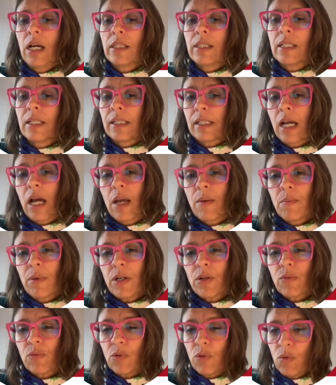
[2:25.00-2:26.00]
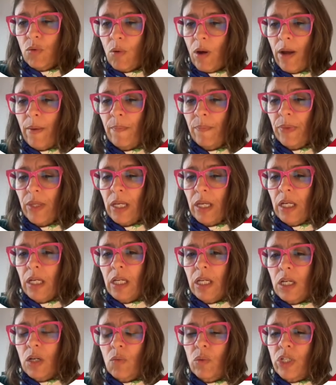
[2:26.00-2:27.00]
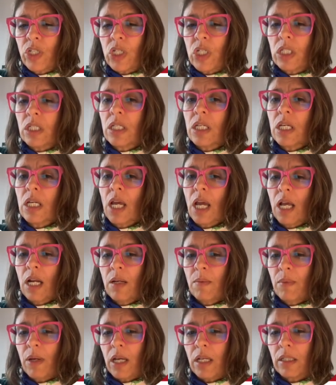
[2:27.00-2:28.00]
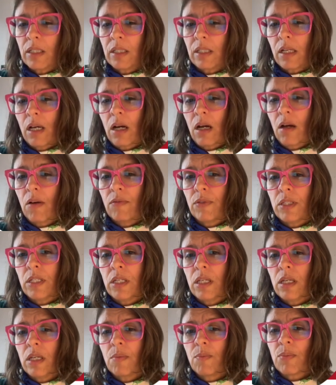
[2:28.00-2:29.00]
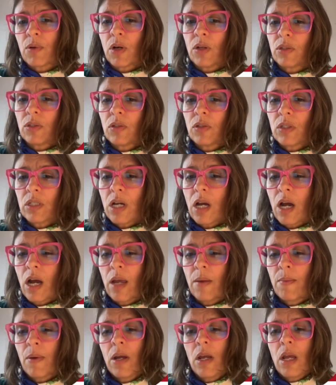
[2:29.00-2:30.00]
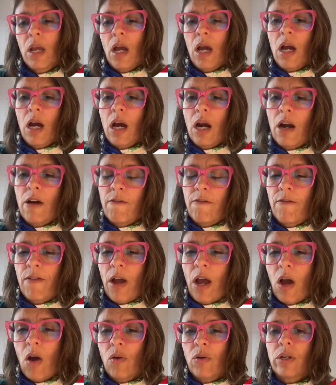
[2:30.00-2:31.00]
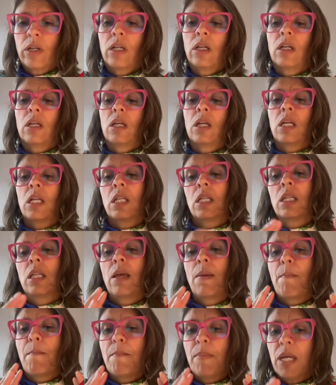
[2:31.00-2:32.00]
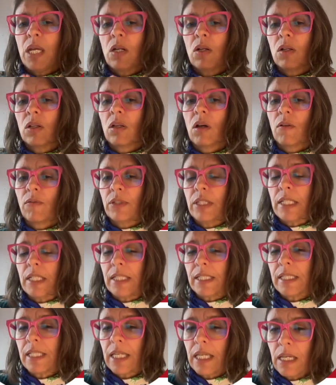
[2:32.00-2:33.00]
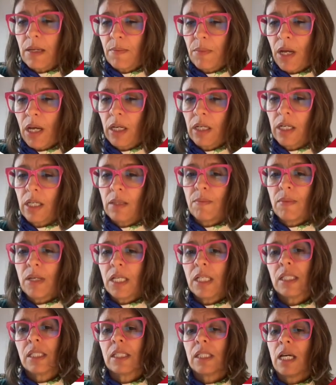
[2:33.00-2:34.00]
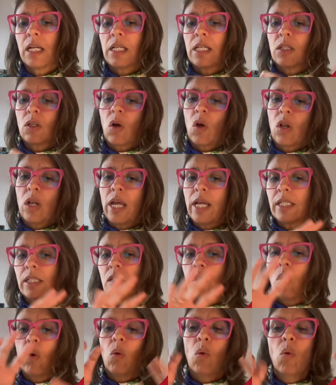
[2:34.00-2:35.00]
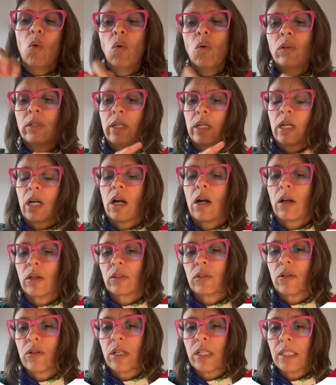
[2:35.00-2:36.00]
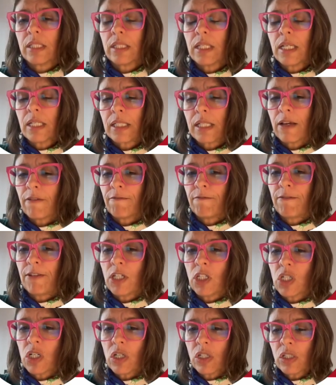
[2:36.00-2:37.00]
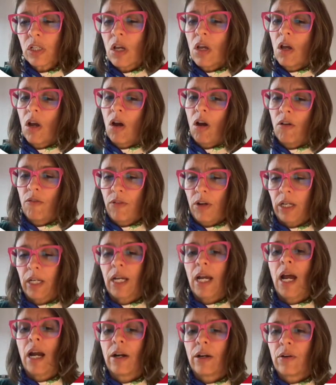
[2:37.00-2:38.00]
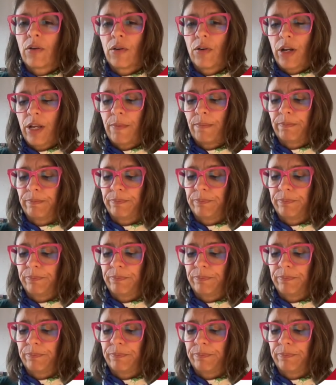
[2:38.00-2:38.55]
designed by Ruba, in which the elements of the prototype are found in the middle of the schema. It means that it collects all the characteristics and features of a category.